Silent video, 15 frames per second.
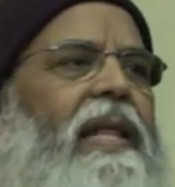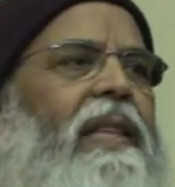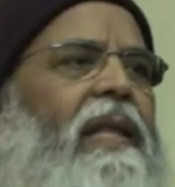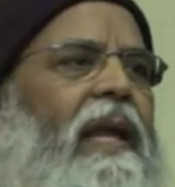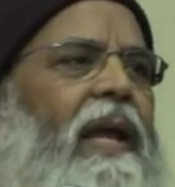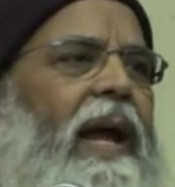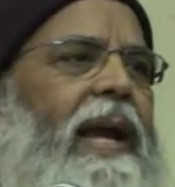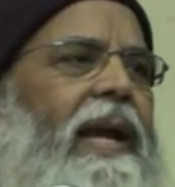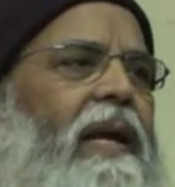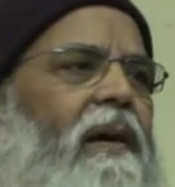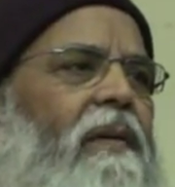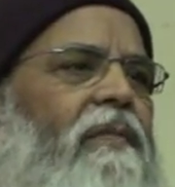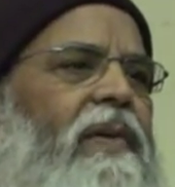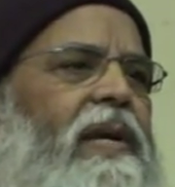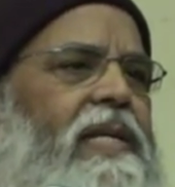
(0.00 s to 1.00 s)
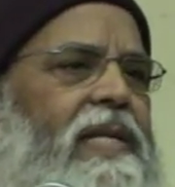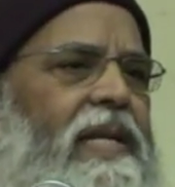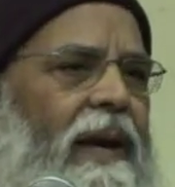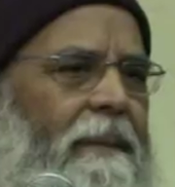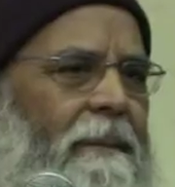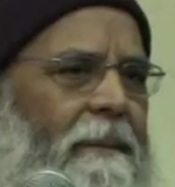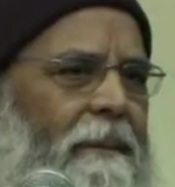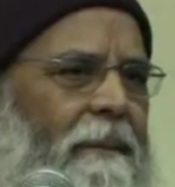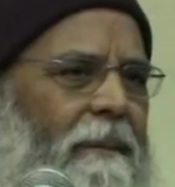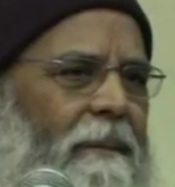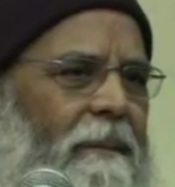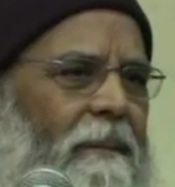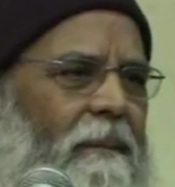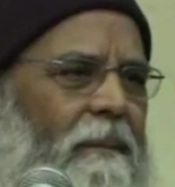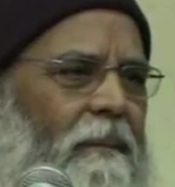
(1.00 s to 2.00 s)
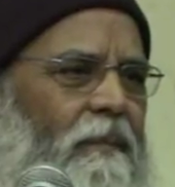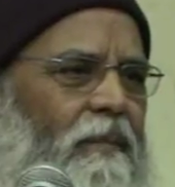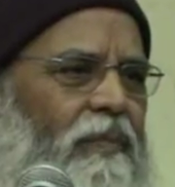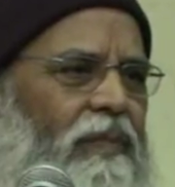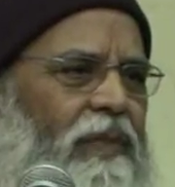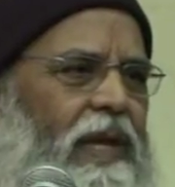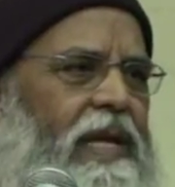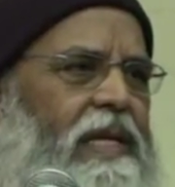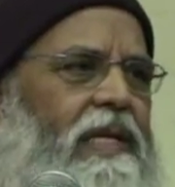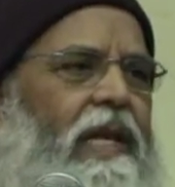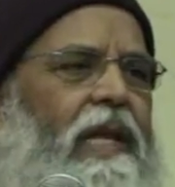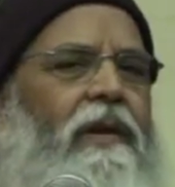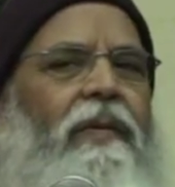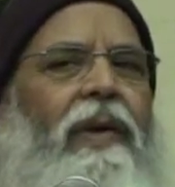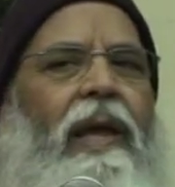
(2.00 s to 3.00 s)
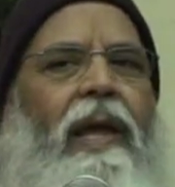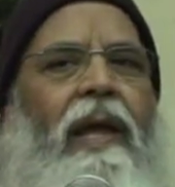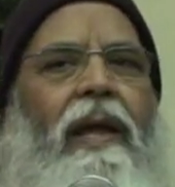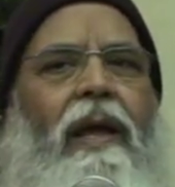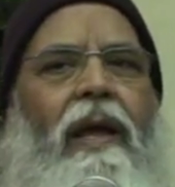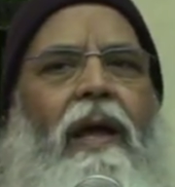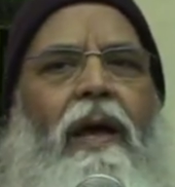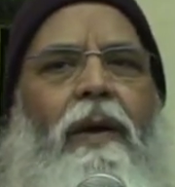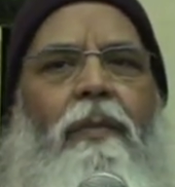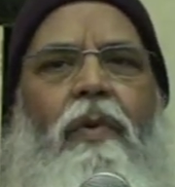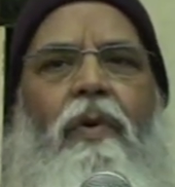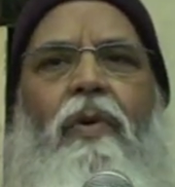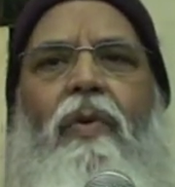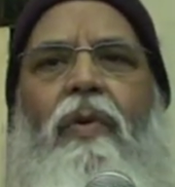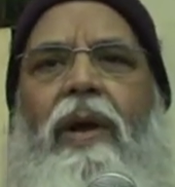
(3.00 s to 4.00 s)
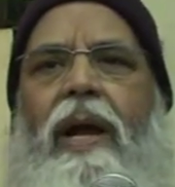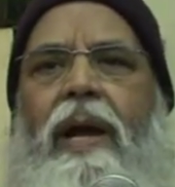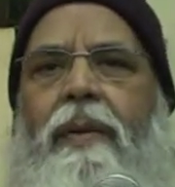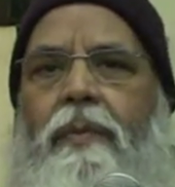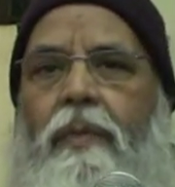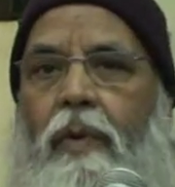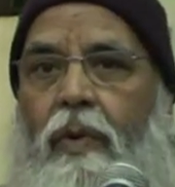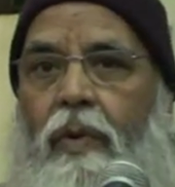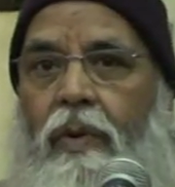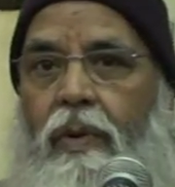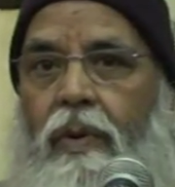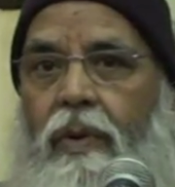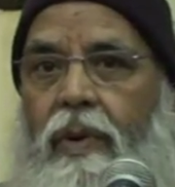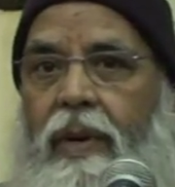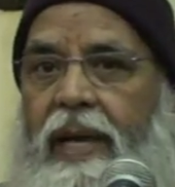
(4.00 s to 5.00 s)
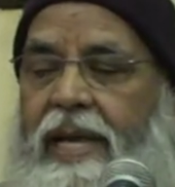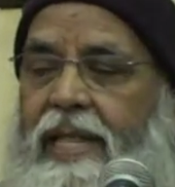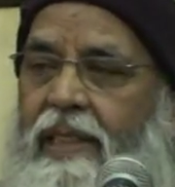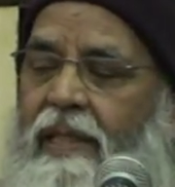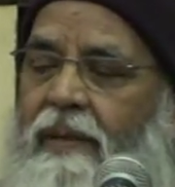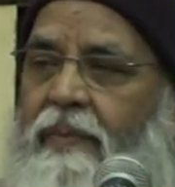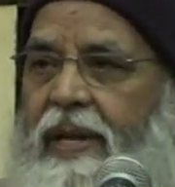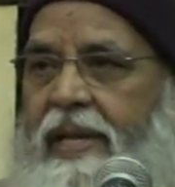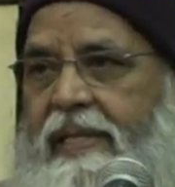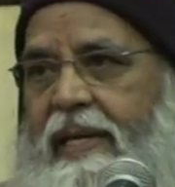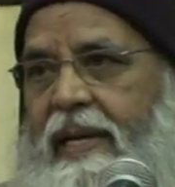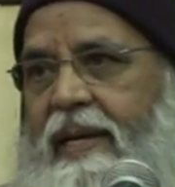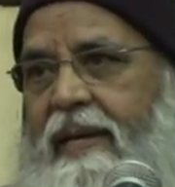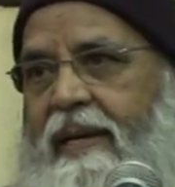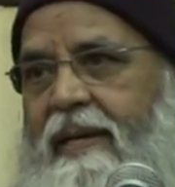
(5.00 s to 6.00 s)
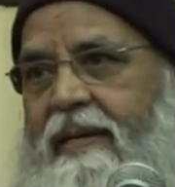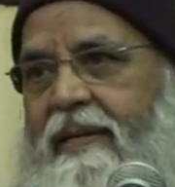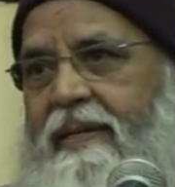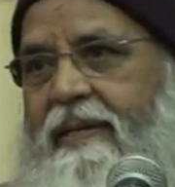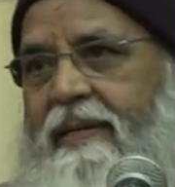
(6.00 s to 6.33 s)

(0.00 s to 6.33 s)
in the light of wisdom is living more and more in the present.